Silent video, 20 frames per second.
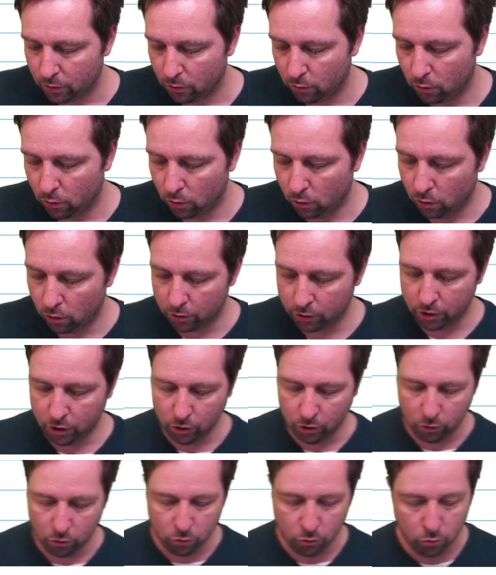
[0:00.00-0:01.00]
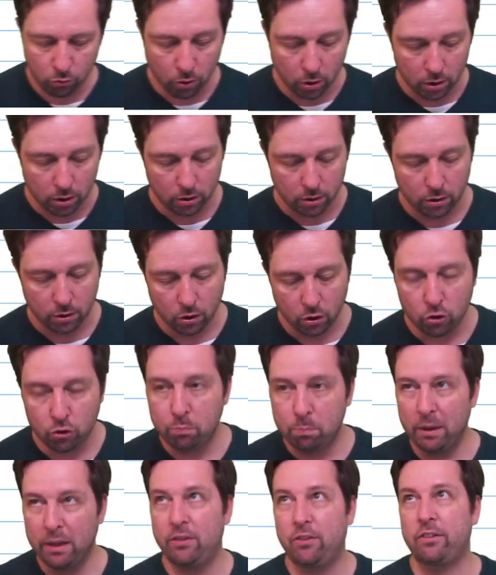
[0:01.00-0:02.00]
Or you
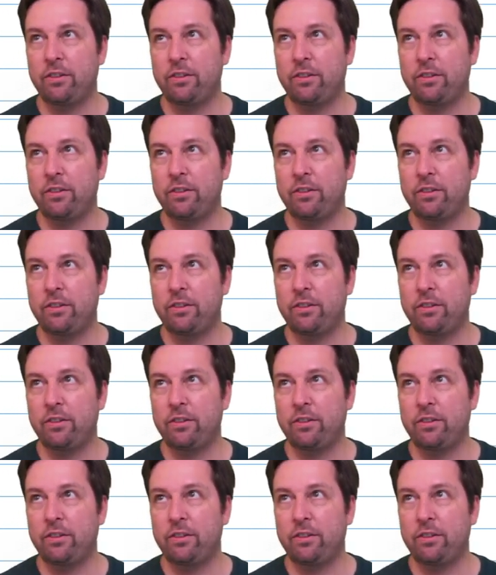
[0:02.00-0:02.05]
split